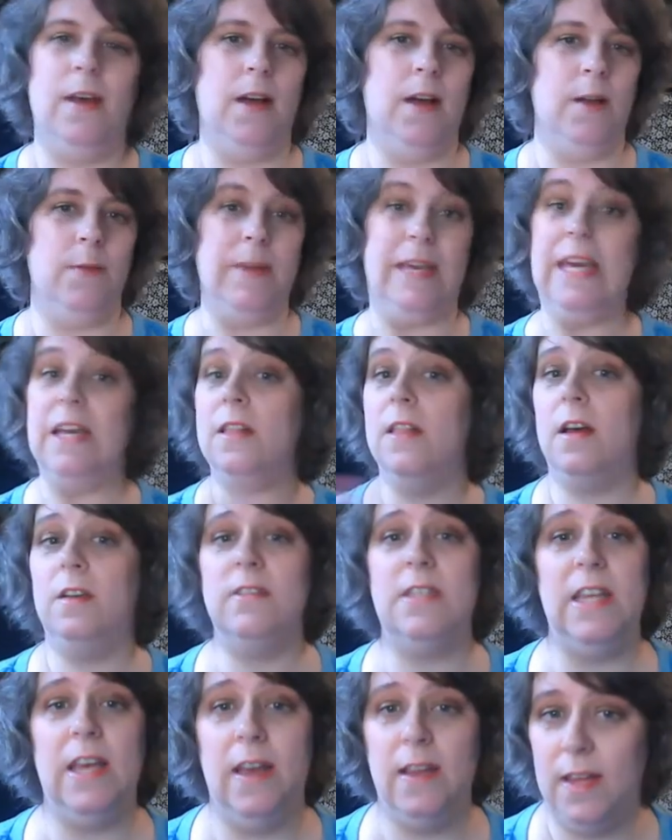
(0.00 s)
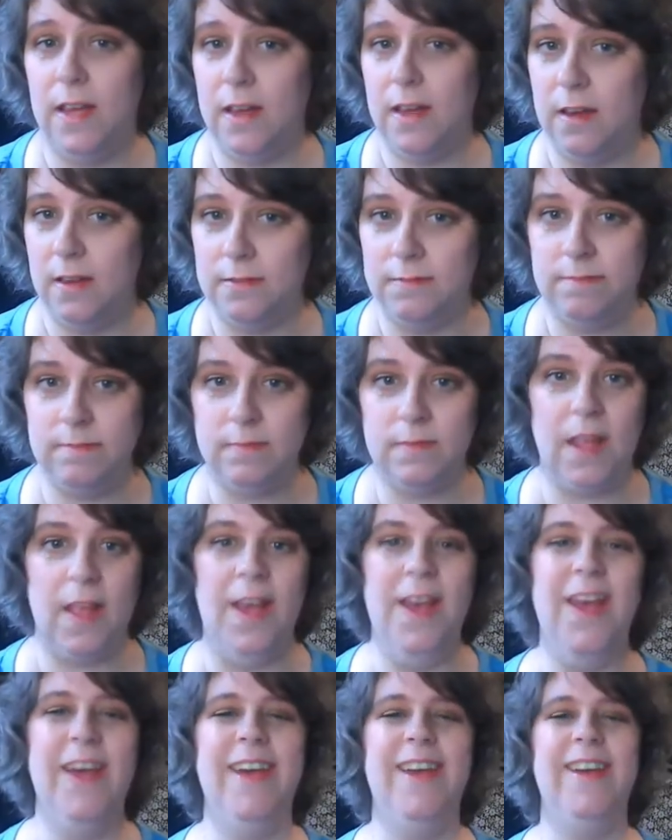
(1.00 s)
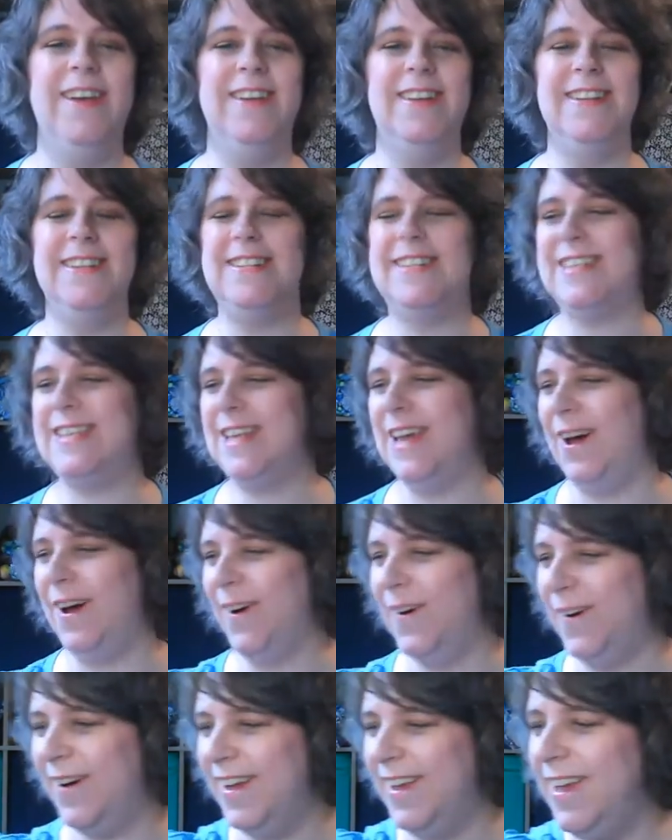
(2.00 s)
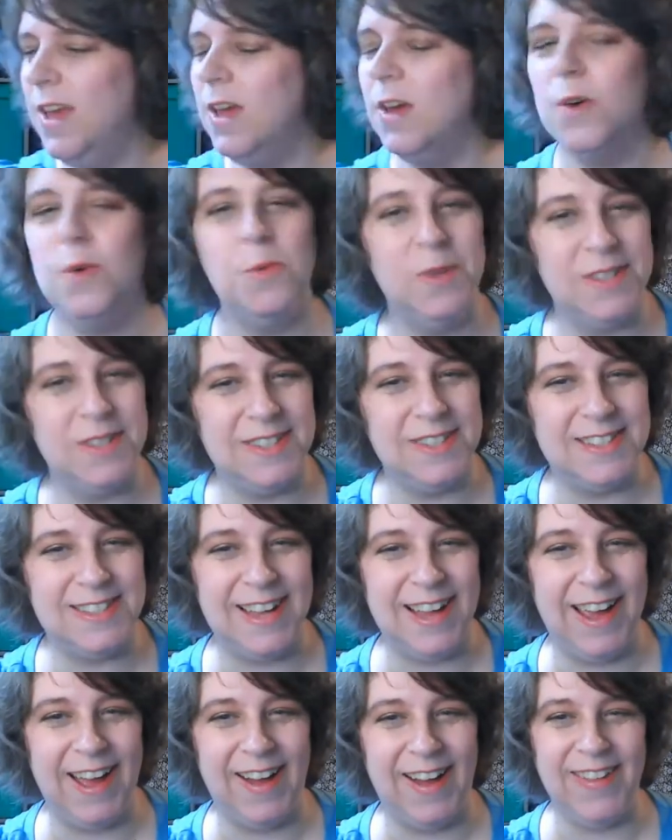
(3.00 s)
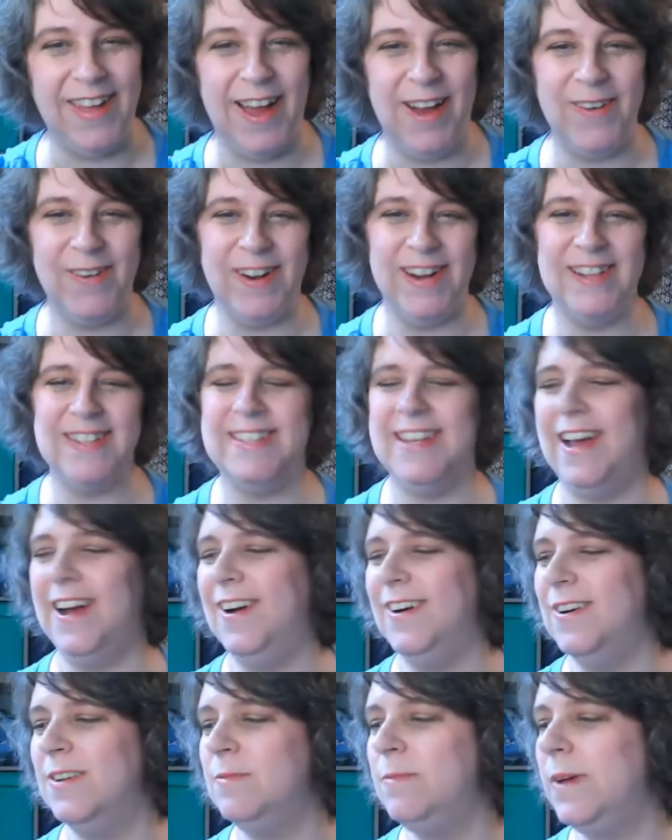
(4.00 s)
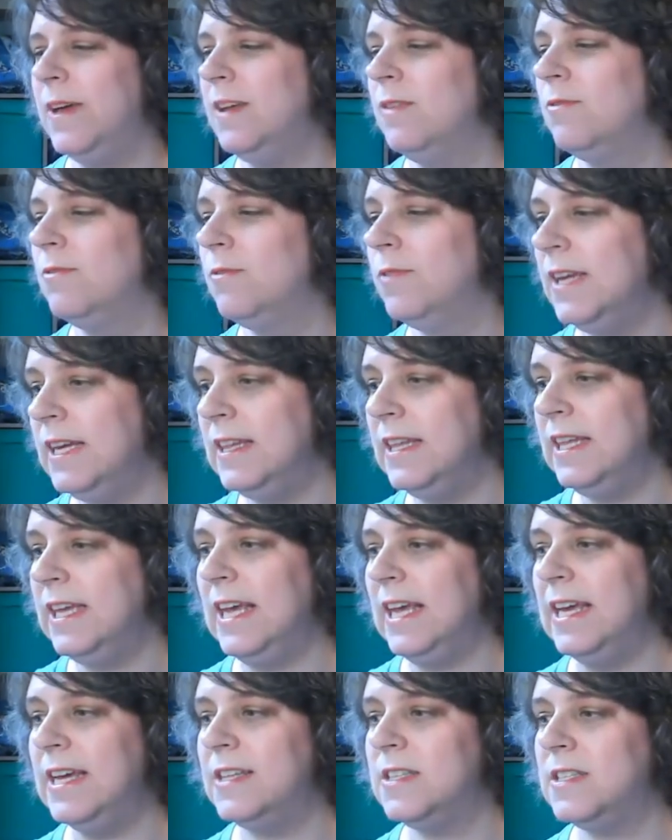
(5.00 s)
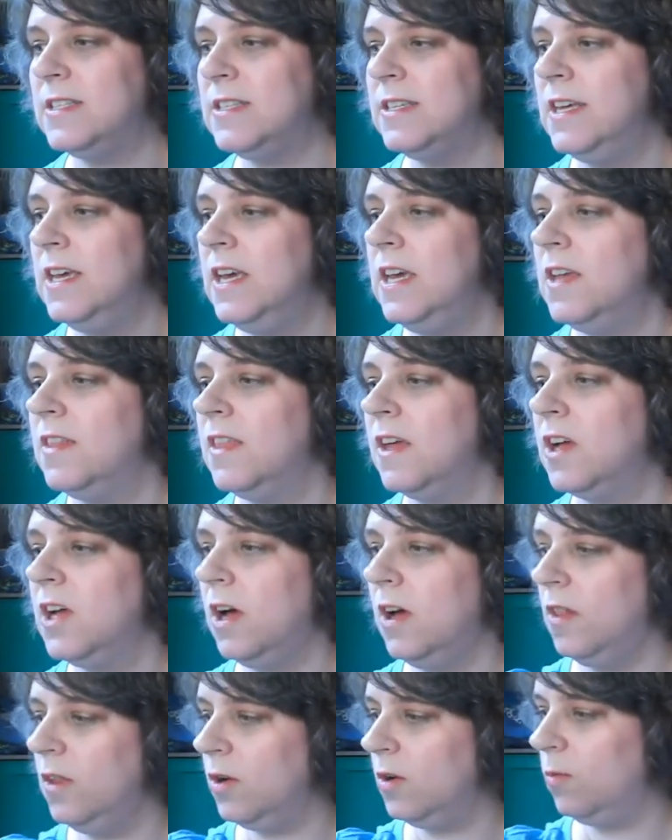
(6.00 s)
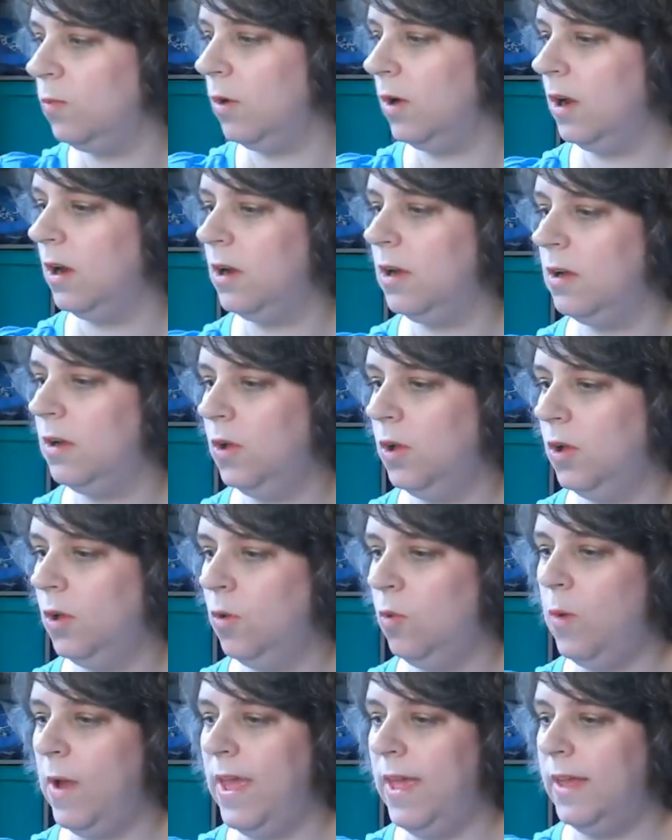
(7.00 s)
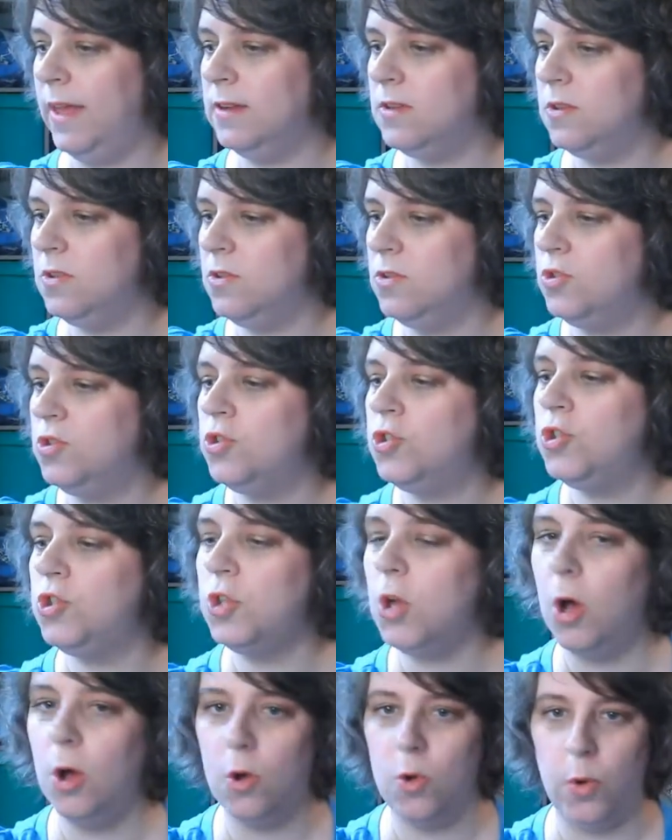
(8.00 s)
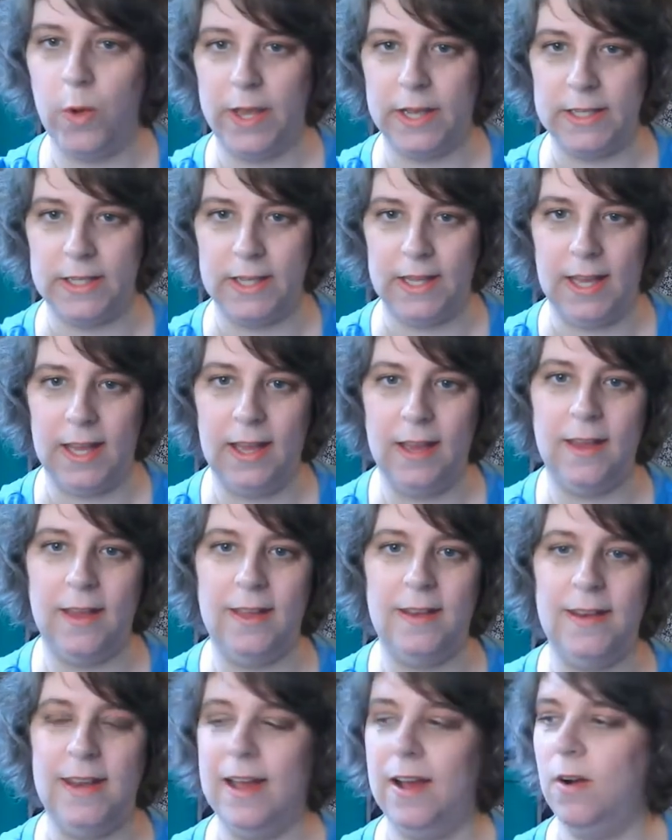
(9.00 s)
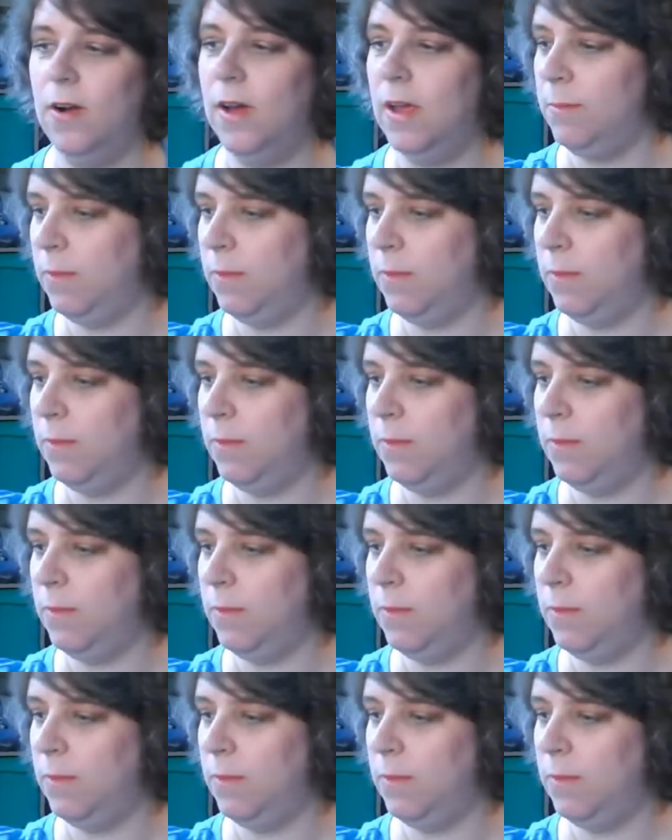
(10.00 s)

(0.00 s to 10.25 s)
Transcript: He loves the idea, so we'll see how that works out. But really, it's the color work went so quickly, and now I'm